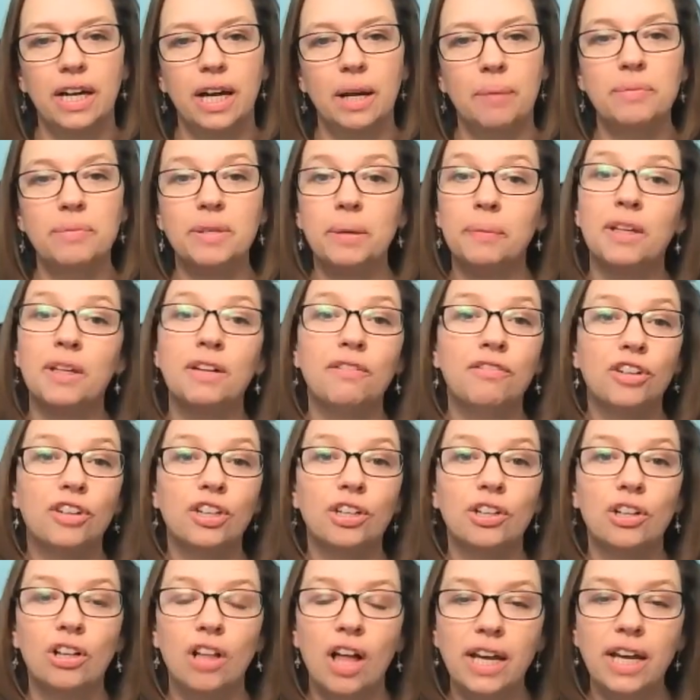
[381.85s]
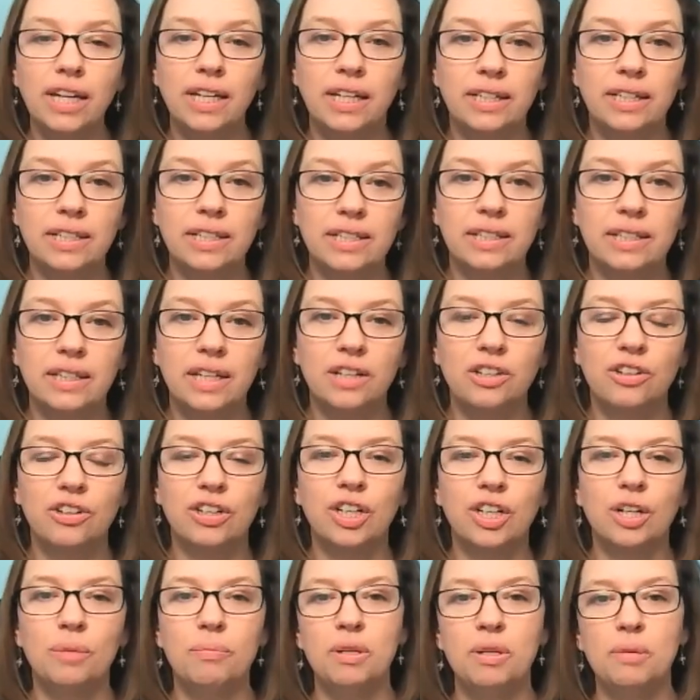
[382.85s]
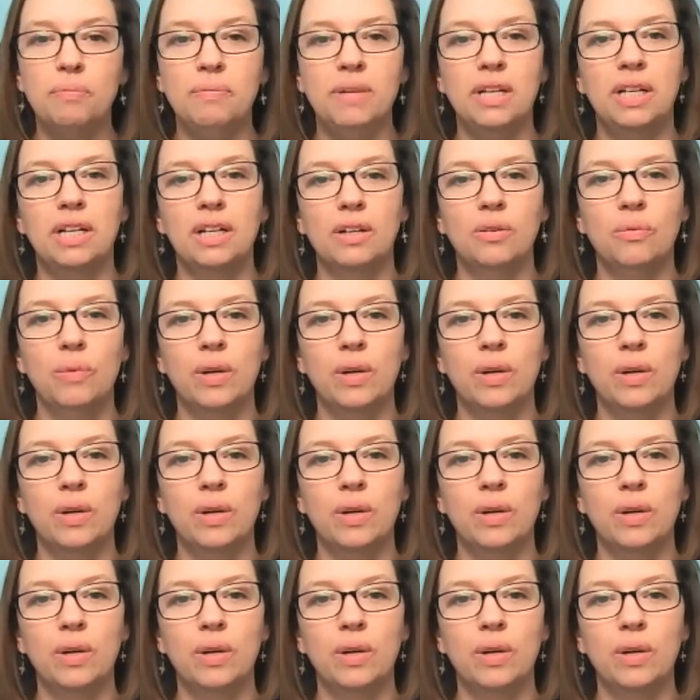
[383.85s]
something for a client that you're going to be meeting